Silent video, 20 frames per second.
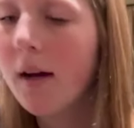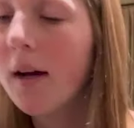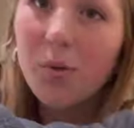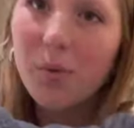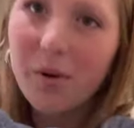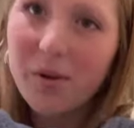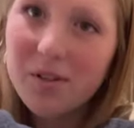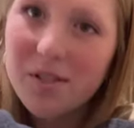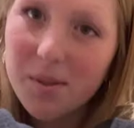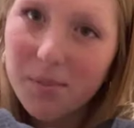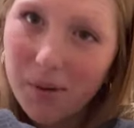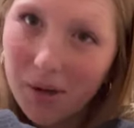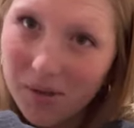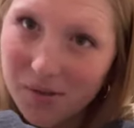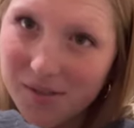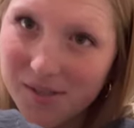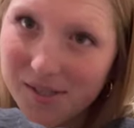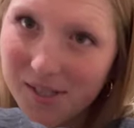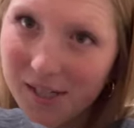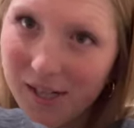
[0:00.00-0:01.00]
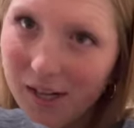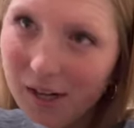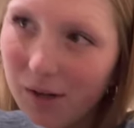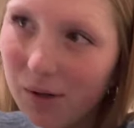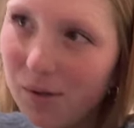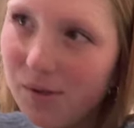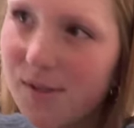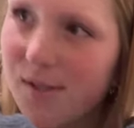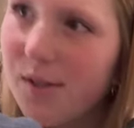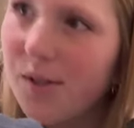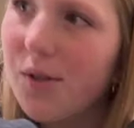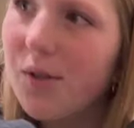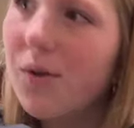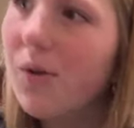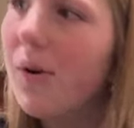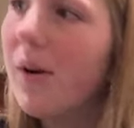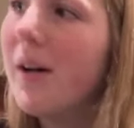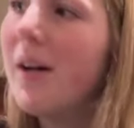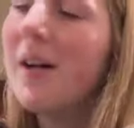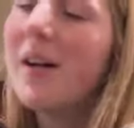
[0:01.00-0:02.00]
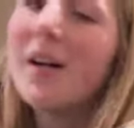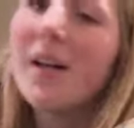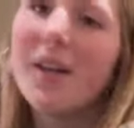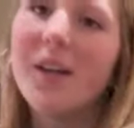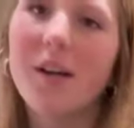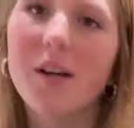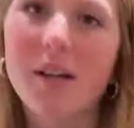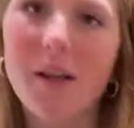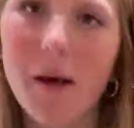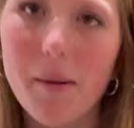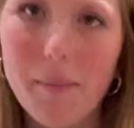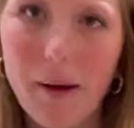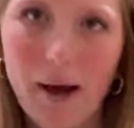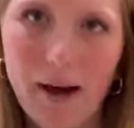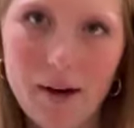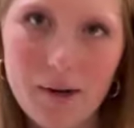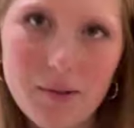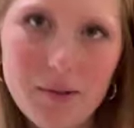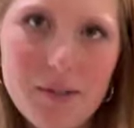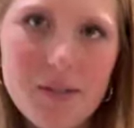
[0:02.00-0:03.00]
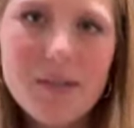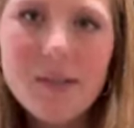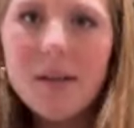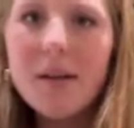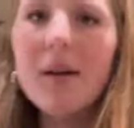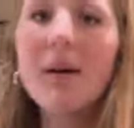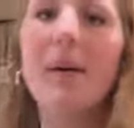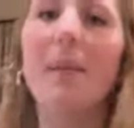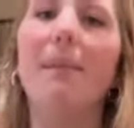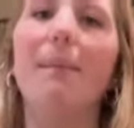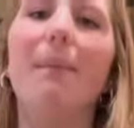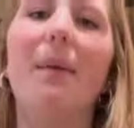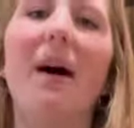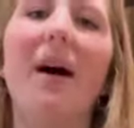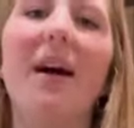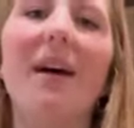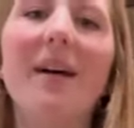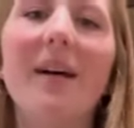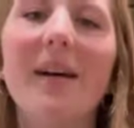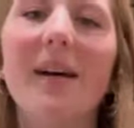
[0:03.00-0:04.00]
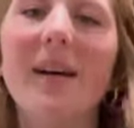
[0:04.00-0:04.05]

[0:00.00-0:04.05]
we were supposed to go to the clubhouse, but